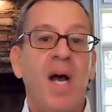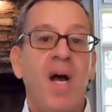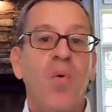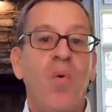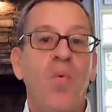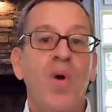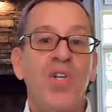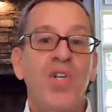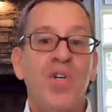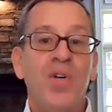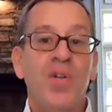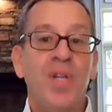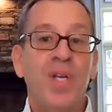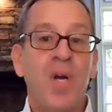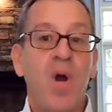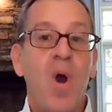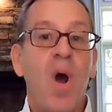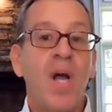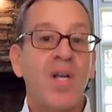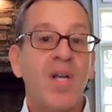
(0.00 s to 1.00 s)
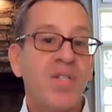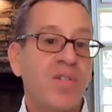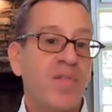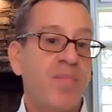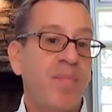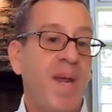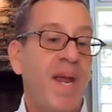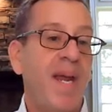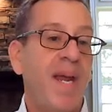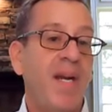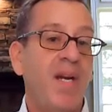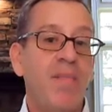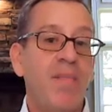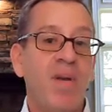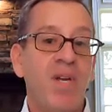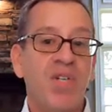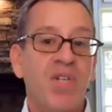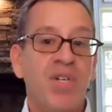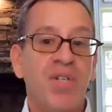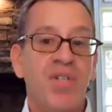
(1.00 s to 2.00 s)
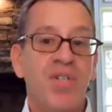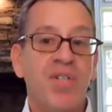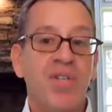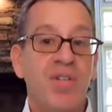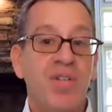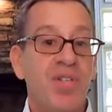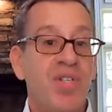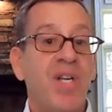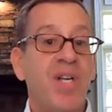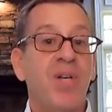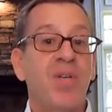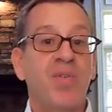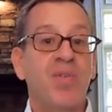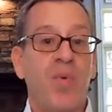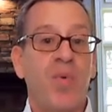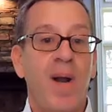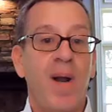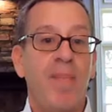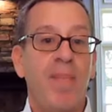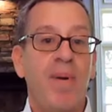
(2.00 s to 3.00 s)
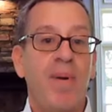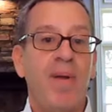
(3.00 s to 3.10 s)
which are the costs of paying commissions to the sales rep.